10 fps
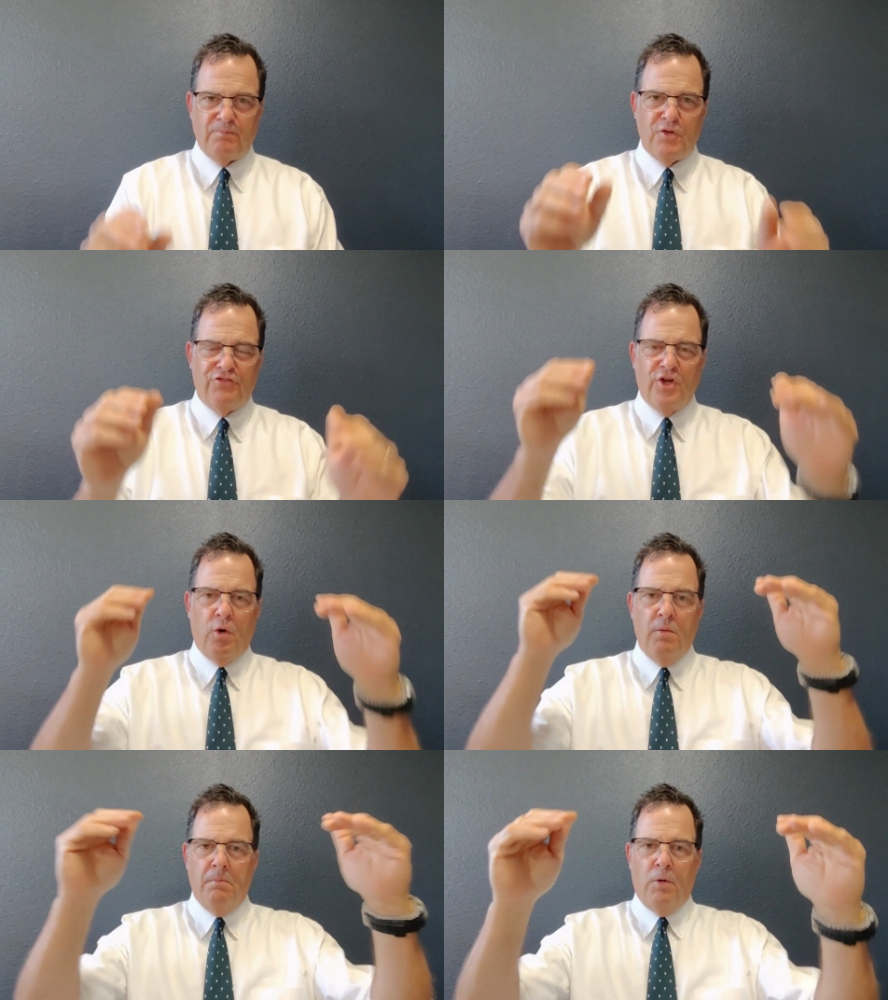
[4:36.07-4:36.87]

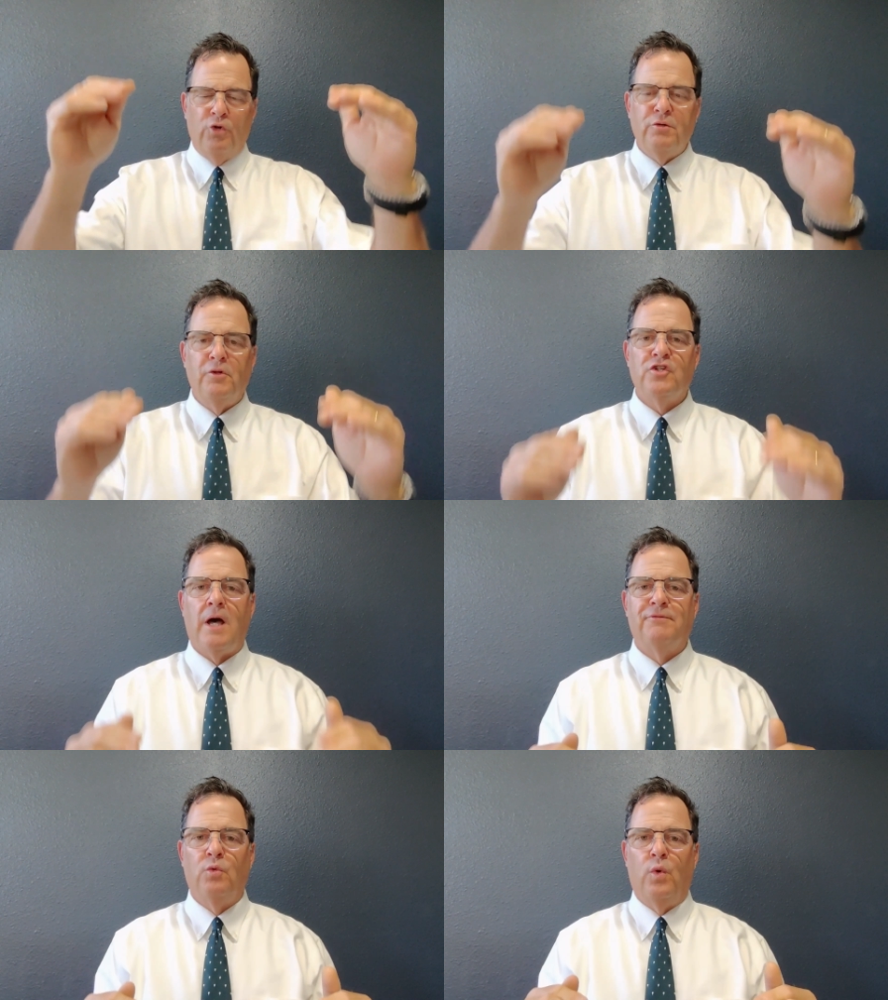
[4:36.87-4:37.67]
So, multiple
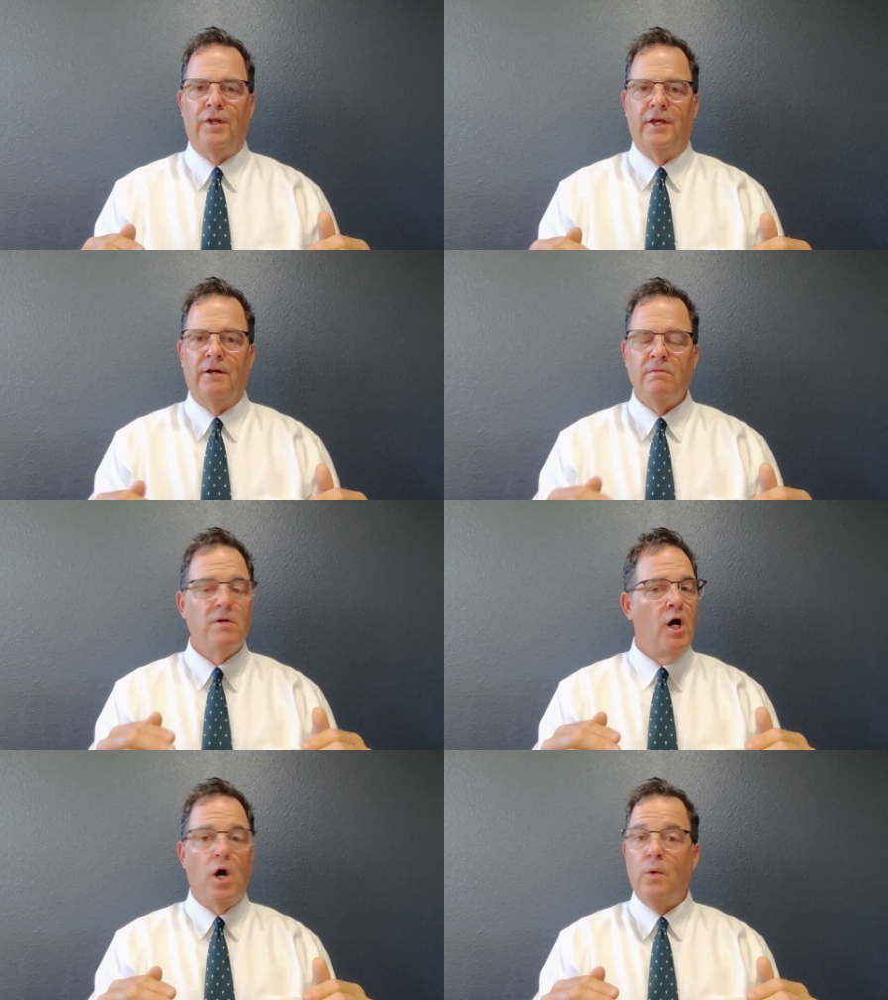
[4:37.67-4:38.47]
jobs in 1 year,
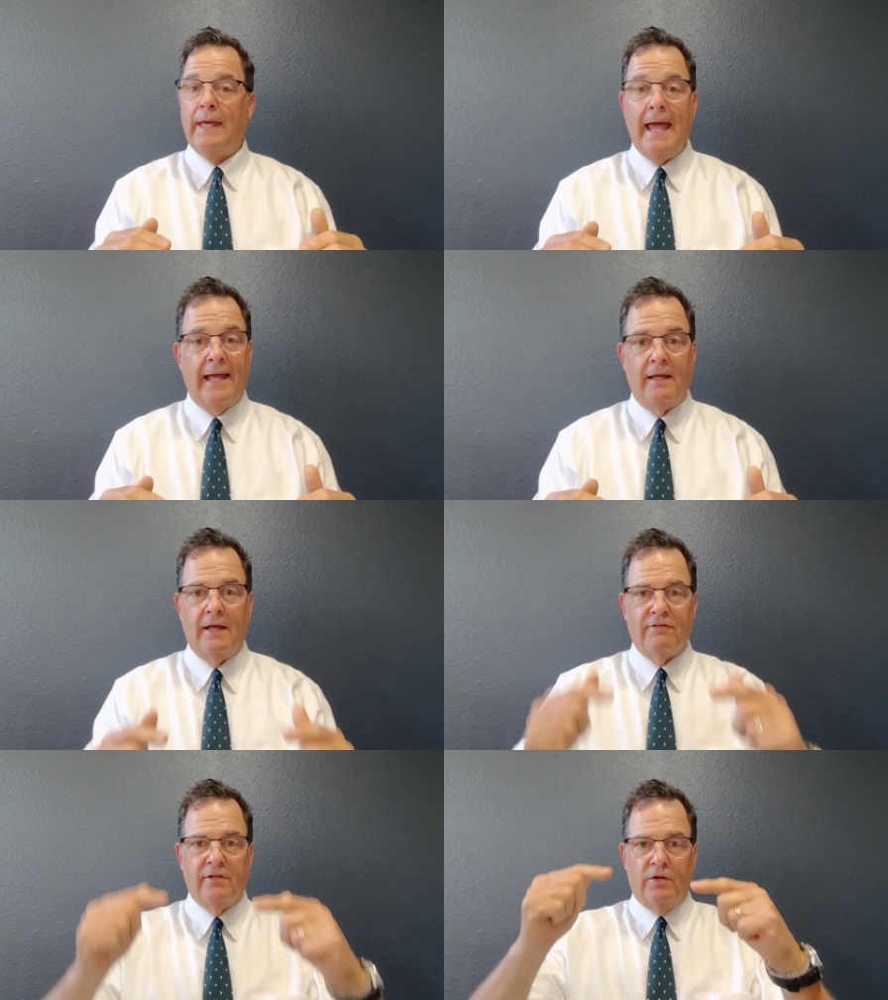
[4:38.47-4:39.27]
okay,
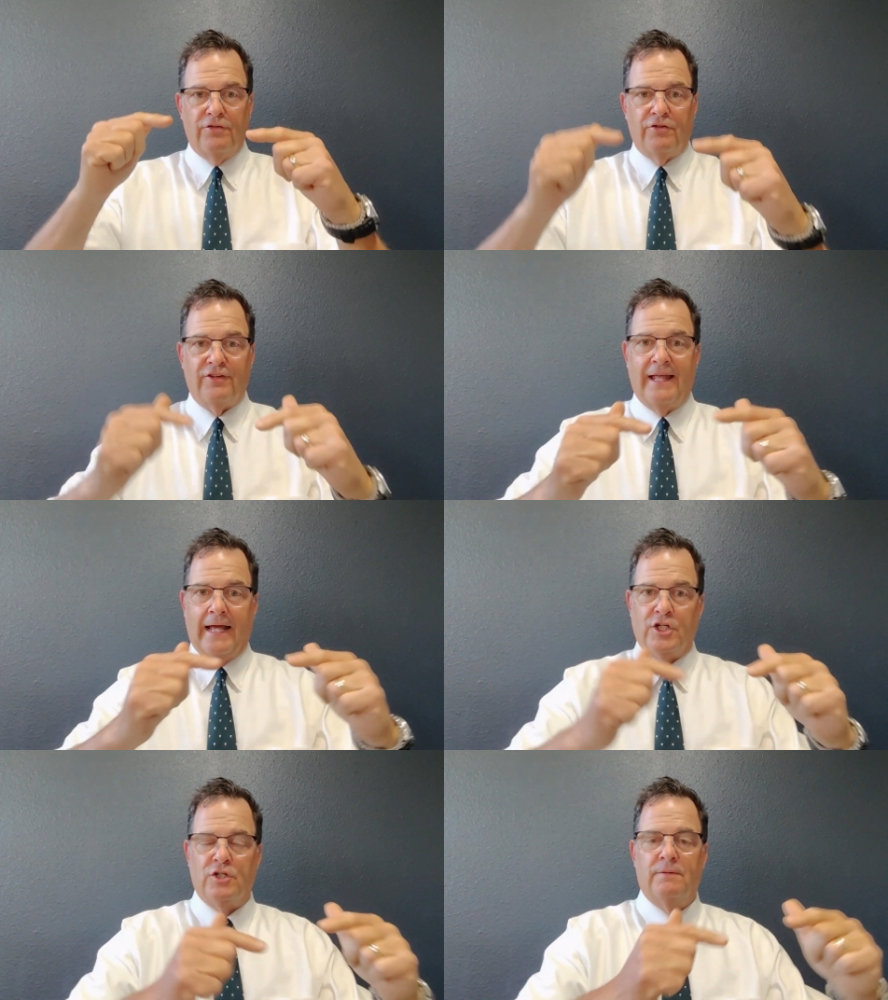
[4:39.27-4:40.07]
as long as there's a
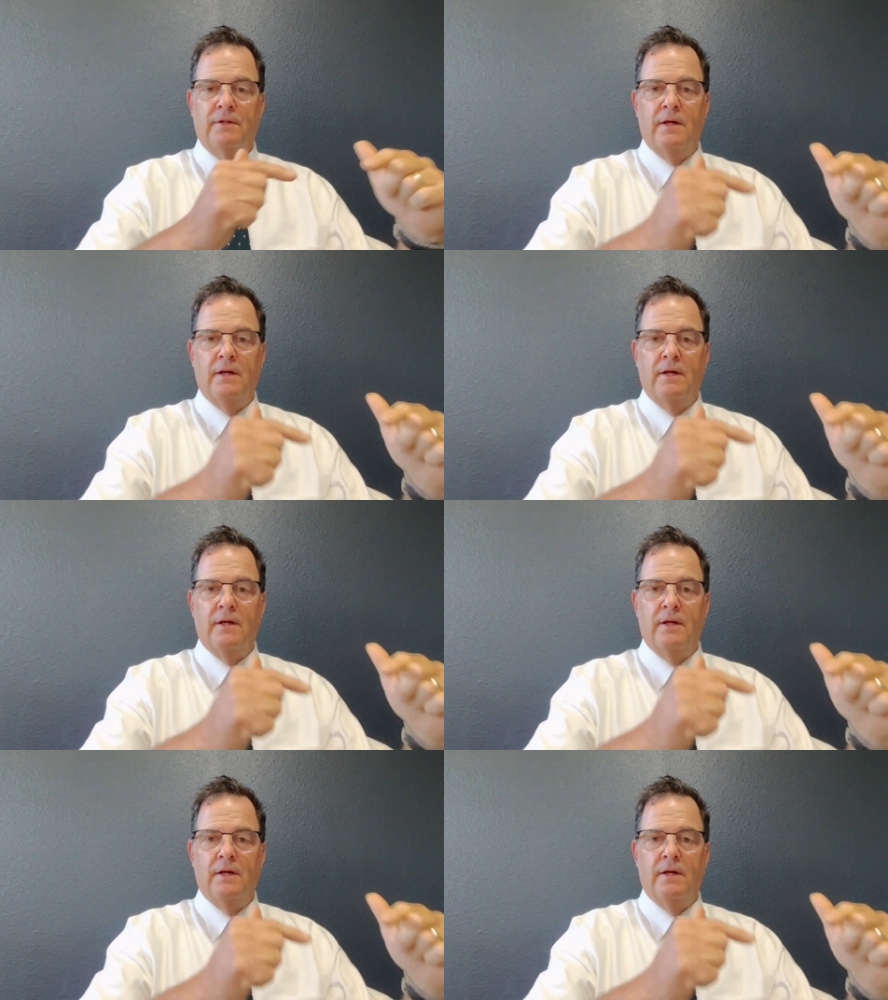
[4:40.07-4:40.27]
connection.